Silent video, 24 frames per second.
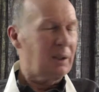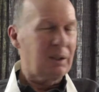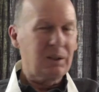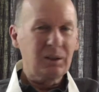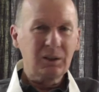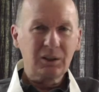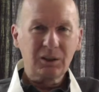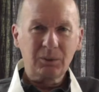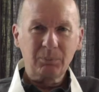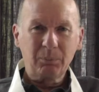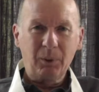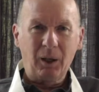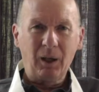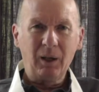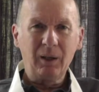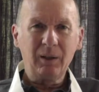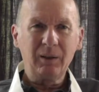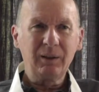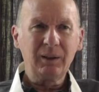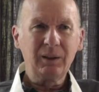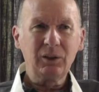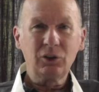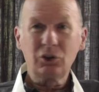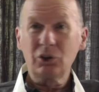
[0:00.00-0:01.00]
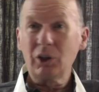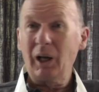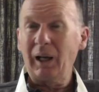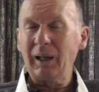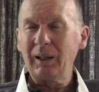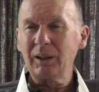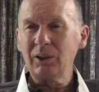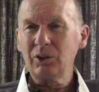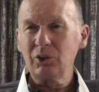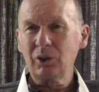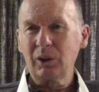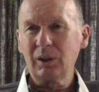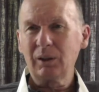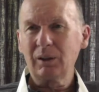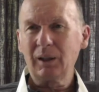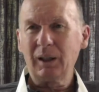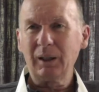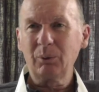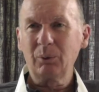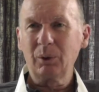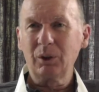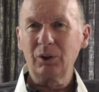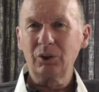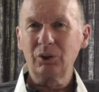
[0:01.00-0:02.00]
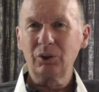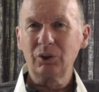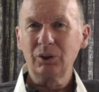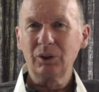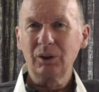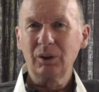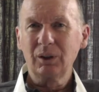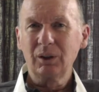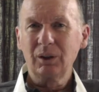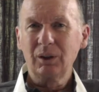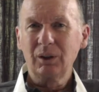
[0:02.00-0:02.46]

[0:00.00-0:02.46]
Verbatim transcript: inspiring, challenging language